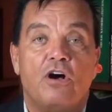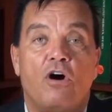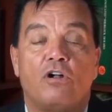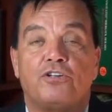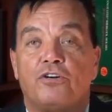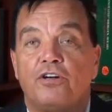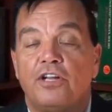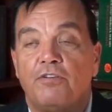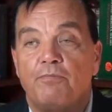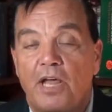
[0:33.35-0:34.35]

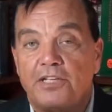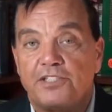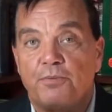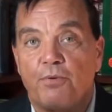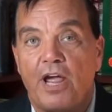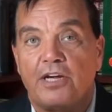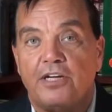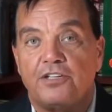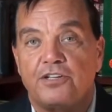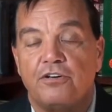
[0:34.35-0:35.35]
alternative medicine
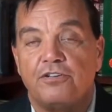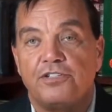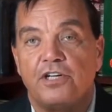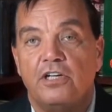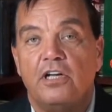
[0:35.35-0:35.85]
practitioners,